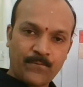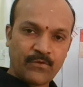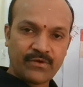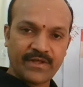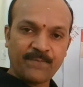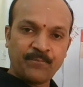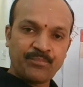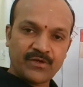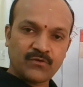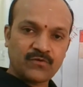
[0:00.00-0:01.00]
Okay,
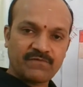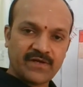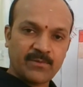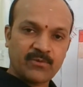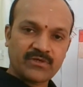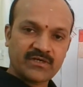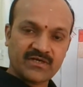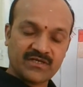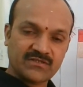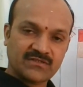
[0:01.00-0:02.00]
don't worry about it.
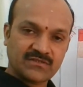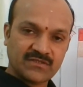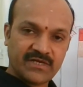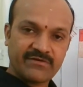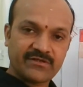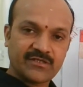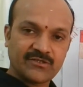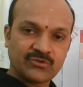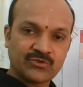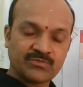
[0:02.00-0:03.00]
It is saved in the
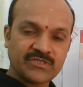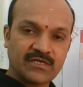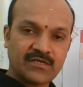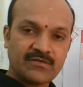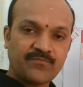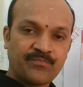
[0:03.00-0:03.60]
YouTube channel.